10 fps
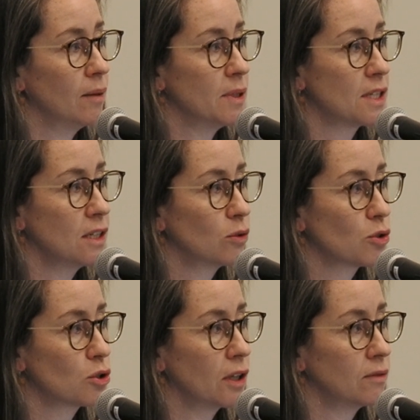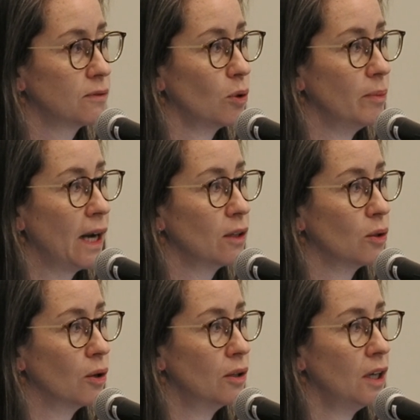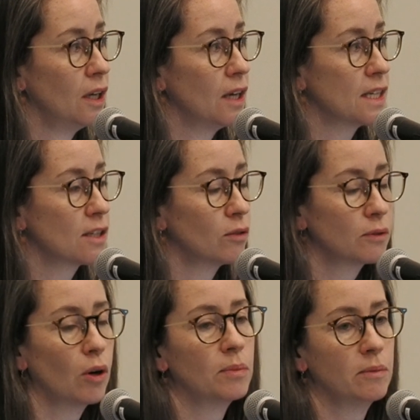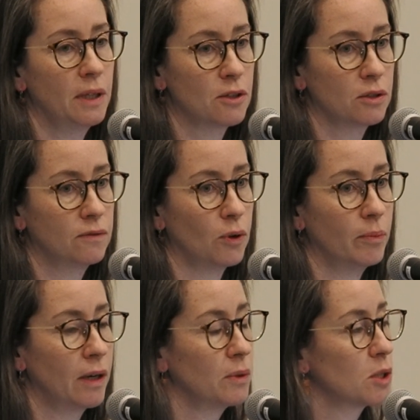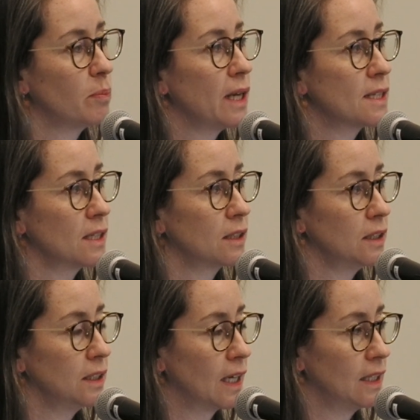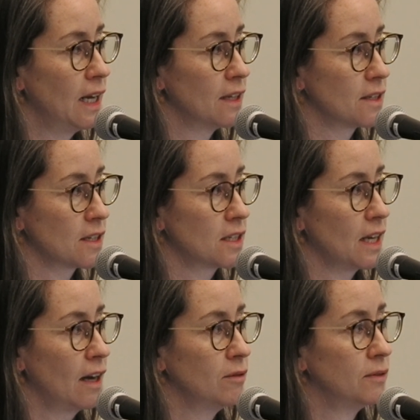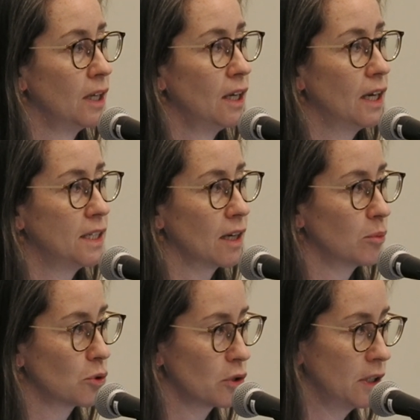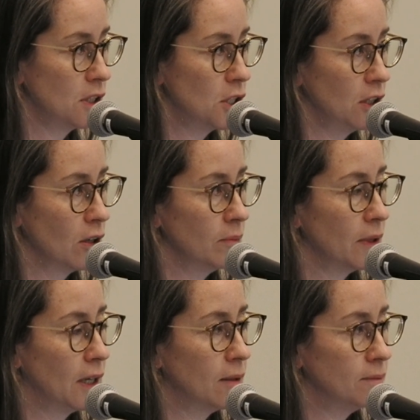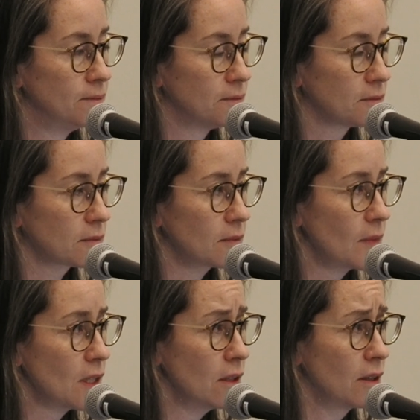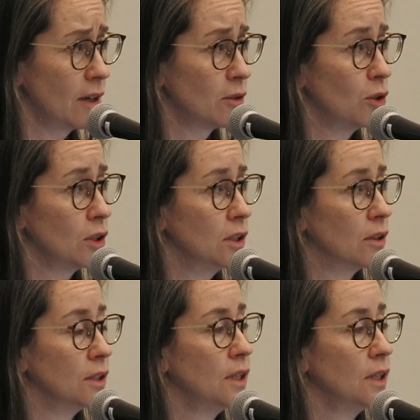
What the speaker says: a single-stranded format or a self-complementary format, which basically allows us to have a double-stranded genome there early on.